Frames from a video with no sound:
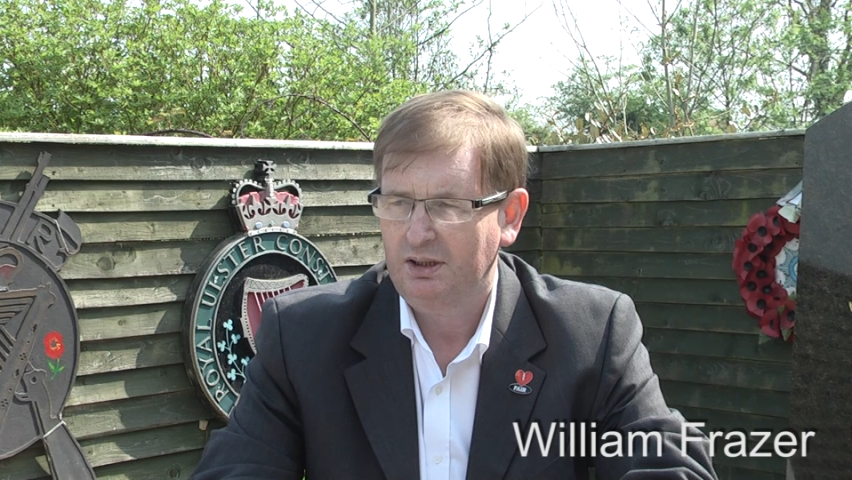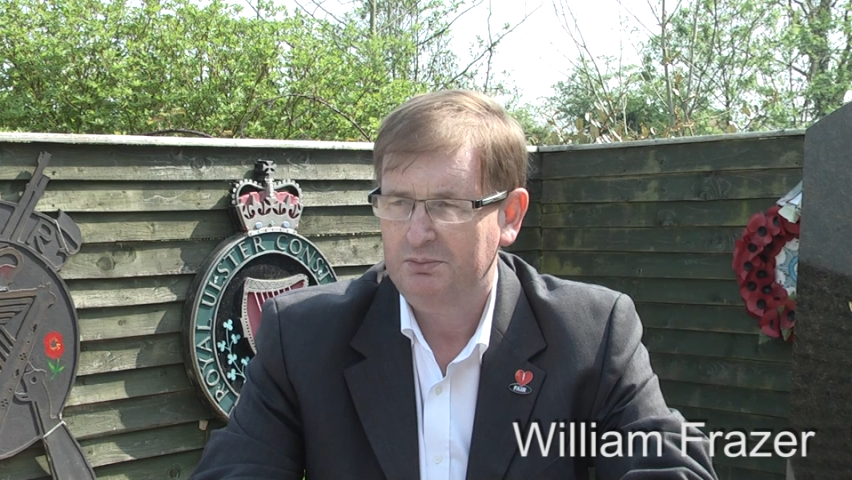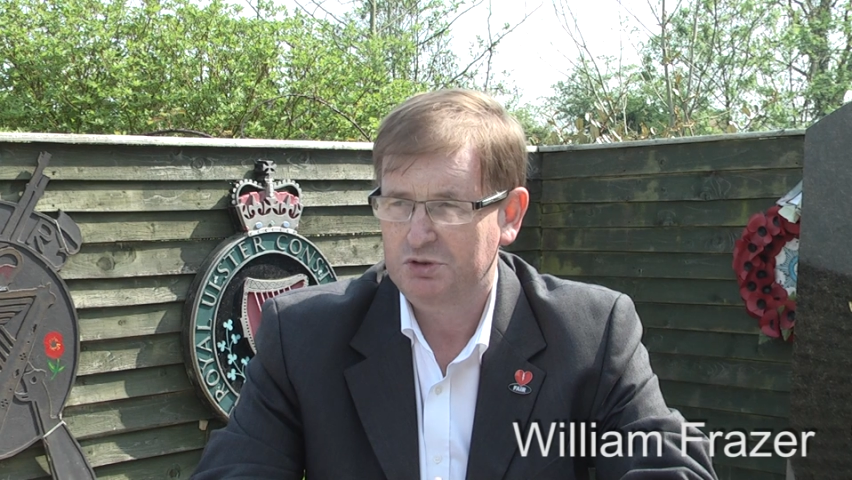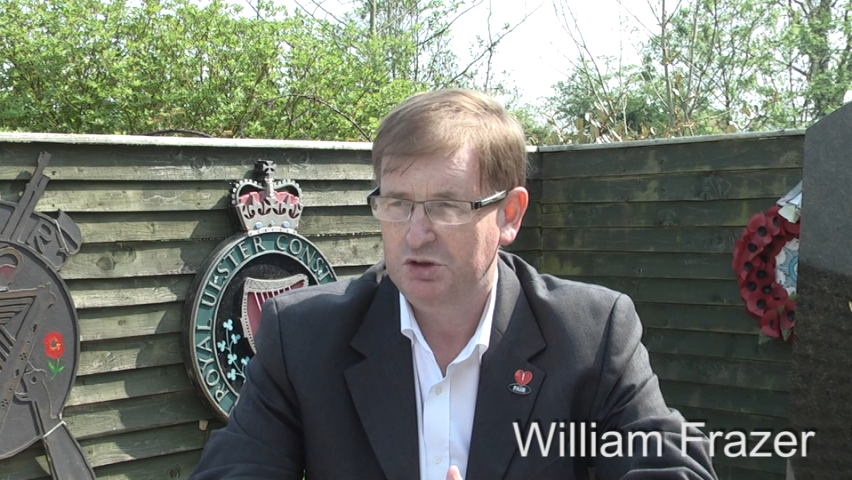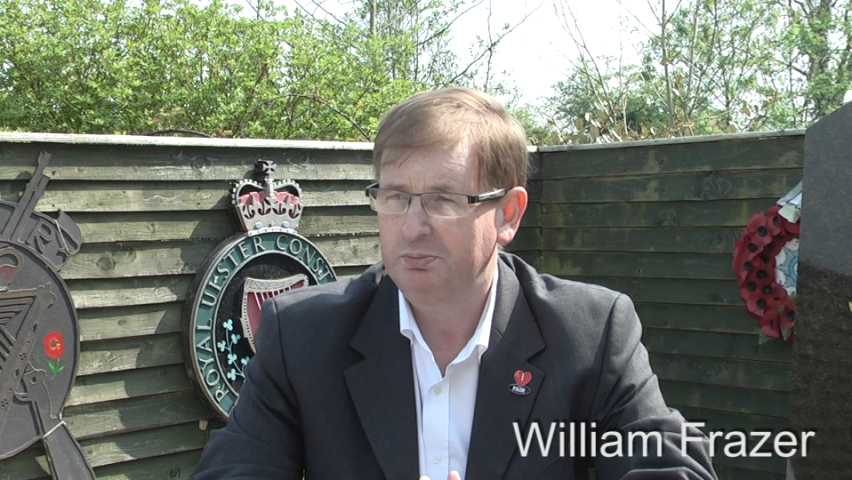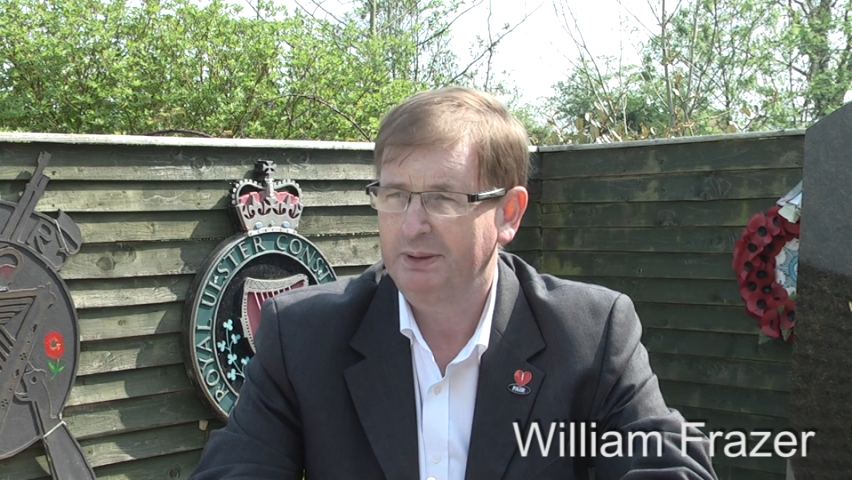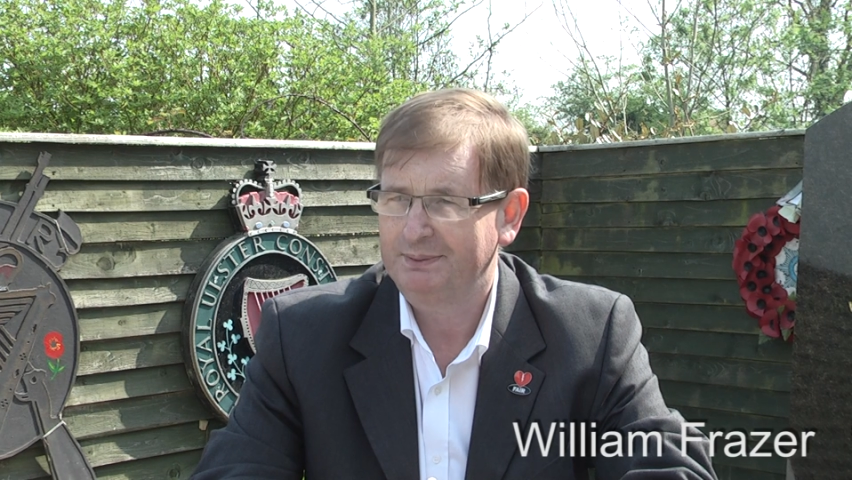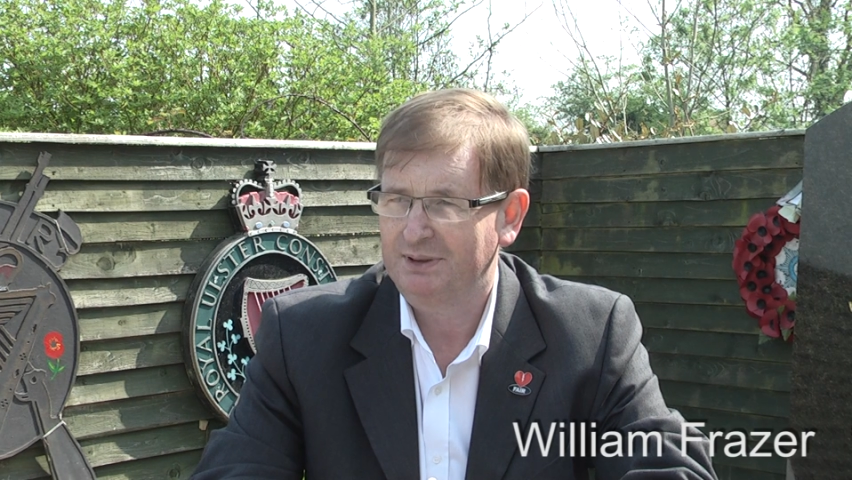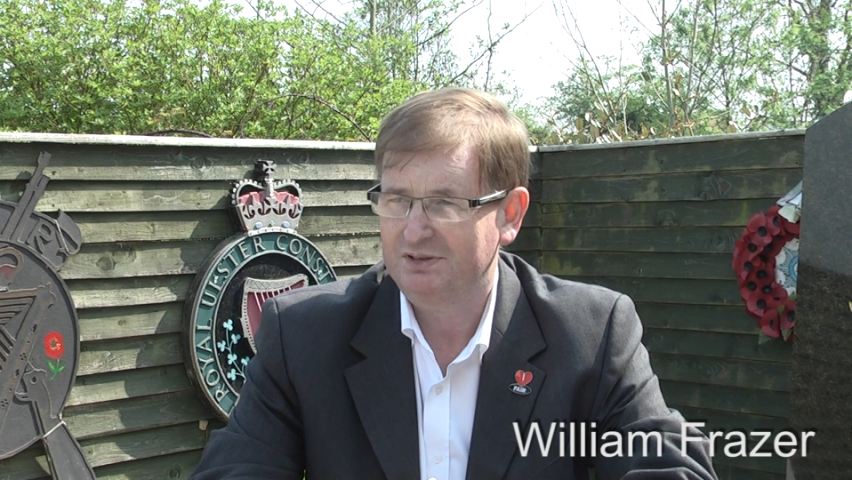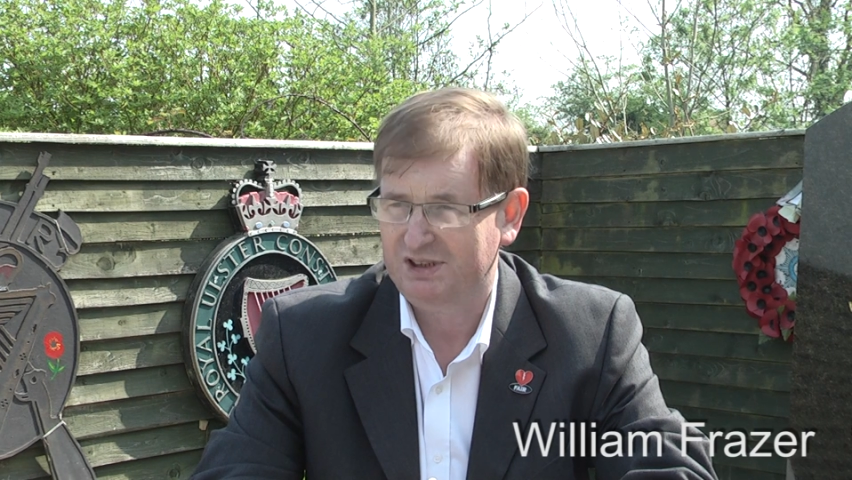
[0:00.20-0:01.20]
I'm sure
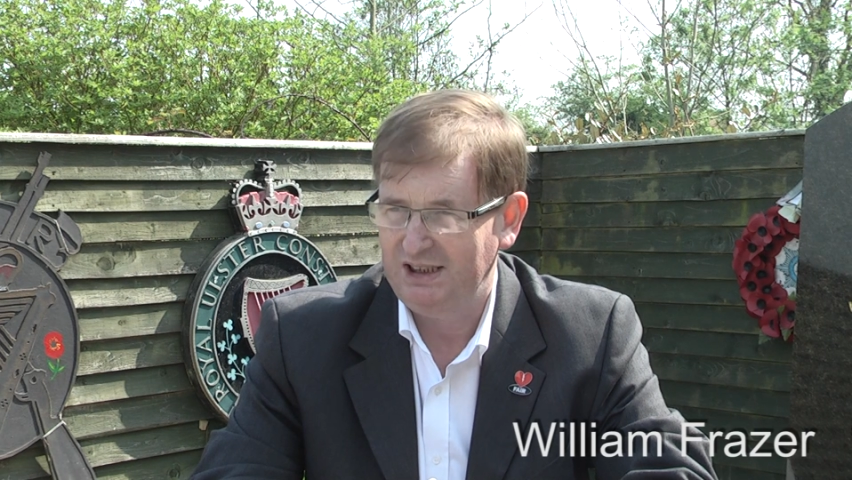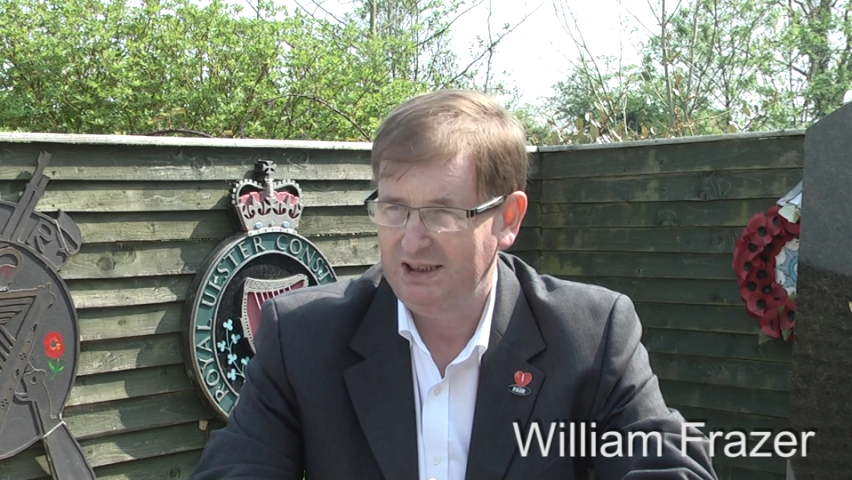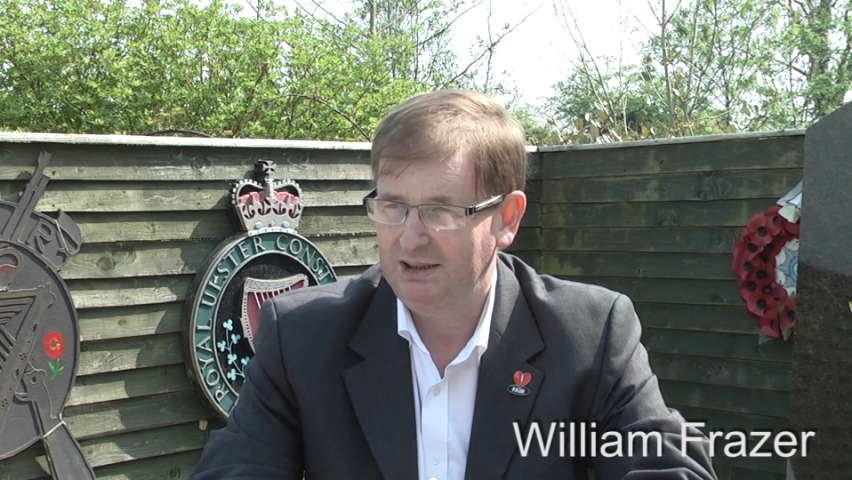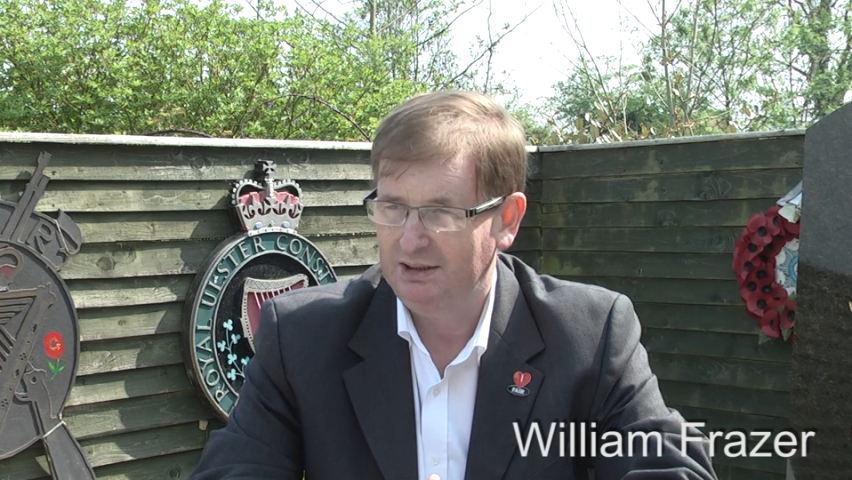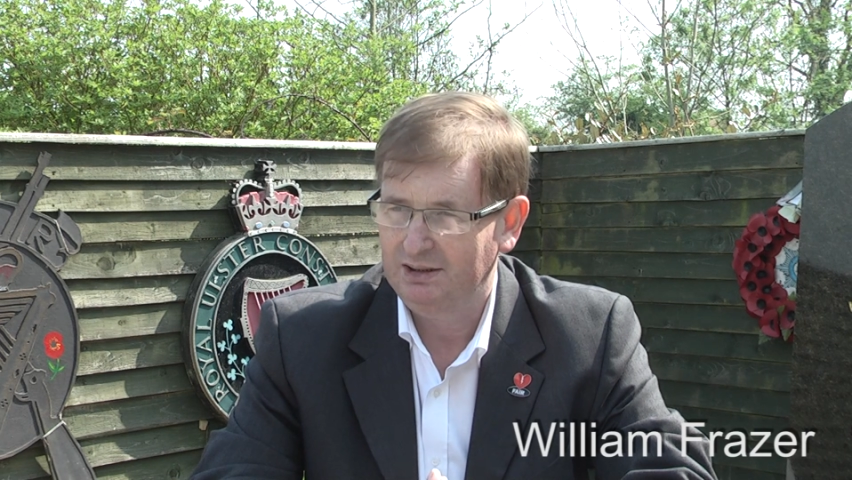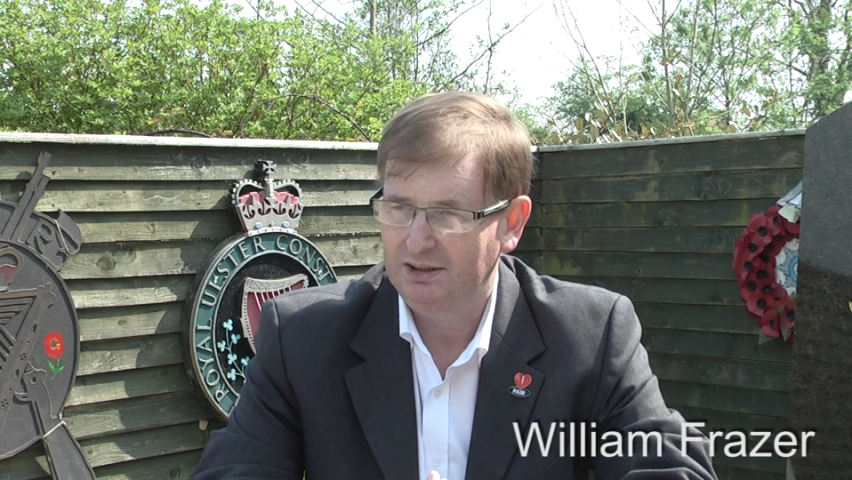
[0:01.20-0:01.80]
people have seen